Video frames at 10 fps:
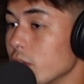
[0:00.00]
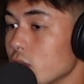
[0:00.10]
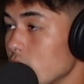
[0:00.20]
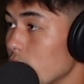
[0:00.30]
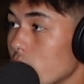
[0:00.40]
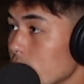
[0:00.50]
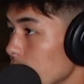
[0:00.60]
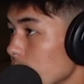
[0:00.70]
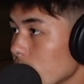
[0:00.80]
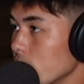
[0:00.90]
just as hard as
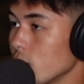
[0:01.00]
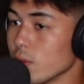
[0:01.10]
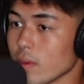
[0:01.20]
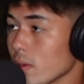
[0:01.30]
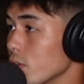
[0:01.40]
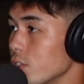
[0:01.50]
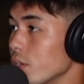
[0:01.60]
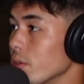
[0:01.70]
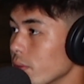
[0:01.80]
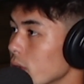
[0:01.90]
you, to hurt
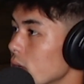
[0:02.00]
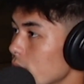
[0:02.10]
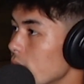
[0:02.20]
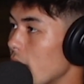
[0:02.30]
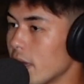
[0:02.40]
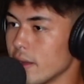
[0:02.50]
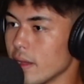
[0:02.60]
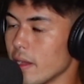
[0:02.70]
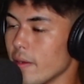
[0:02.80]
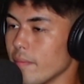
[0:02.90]
you, and
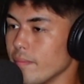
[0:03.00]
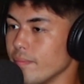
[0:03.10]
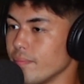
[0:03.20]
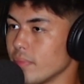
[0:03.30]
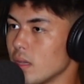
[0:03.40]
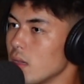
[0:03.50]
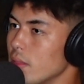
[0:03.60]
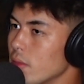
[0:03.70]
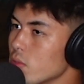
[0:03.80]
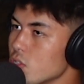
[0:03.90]

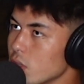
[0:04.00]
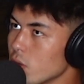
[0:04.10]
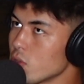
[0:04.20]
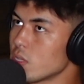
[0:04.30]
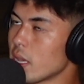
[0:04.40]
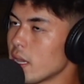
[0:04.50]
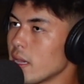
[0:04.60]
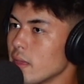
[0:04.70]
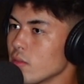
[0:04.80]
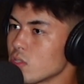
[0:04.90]
there's
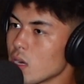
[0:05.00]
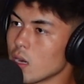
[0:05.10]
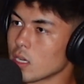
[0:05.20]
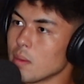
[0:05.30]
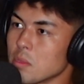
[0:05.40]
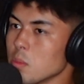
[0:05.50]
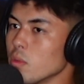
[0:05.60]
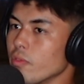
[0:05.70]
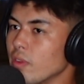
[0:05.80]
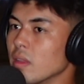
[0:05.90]
an uncomfortable
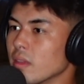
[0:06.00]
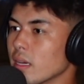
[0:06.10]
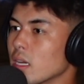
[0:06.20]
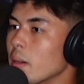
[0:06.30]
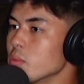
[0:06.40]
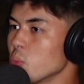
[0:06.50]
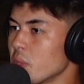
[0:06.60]
feeling that comes with